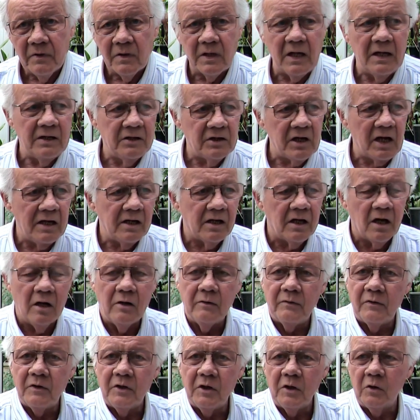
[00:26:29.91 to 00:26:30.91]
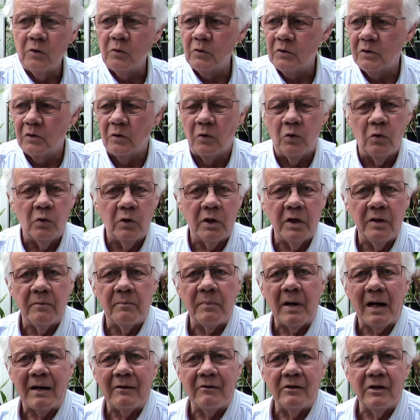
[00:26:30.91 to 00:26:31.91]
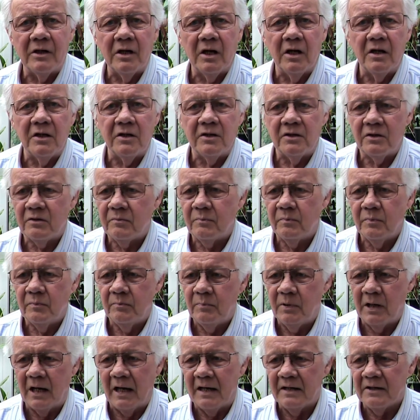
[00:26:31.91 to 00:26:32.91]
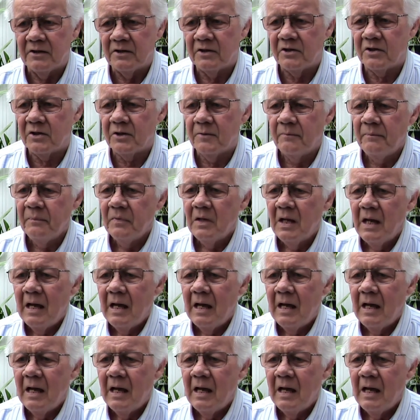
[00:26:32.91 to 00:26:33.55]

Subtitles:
They take over the Orchid Paradise place,